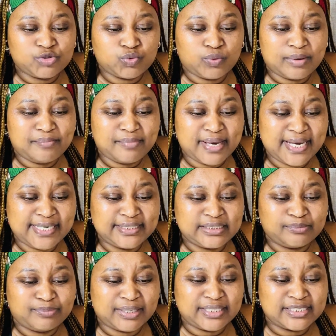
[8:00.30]
were
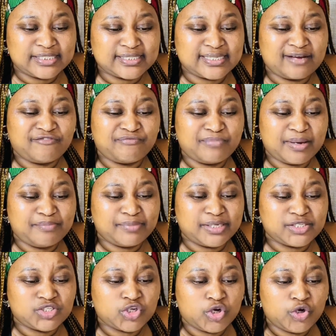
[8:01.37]
made by the staff
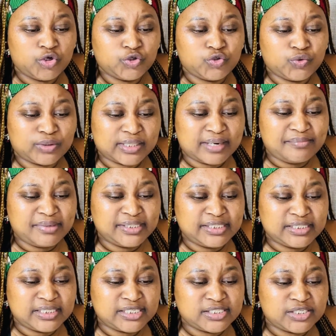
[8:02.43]
members to
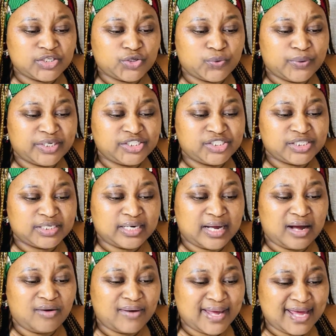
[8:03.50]
remedy the situation.
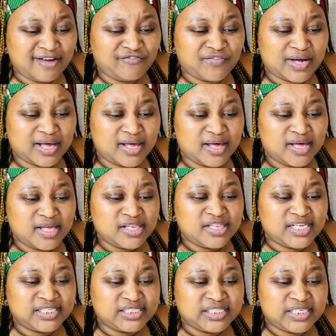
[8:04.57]
However,
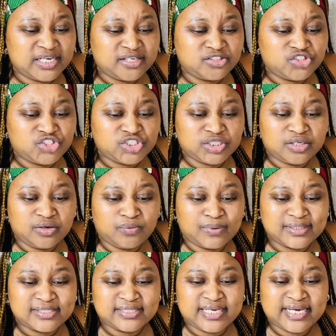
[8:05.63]
the DSG
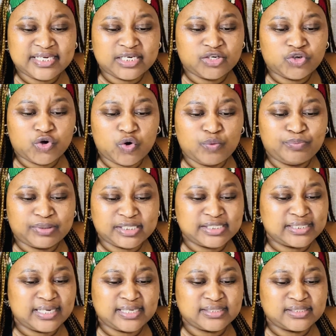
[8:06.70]
was taking no
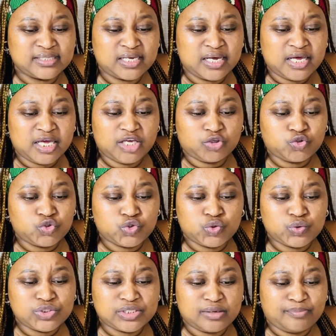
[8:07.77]
prisoners,
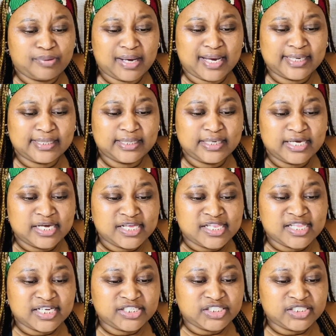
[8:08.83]
excuse the pun. The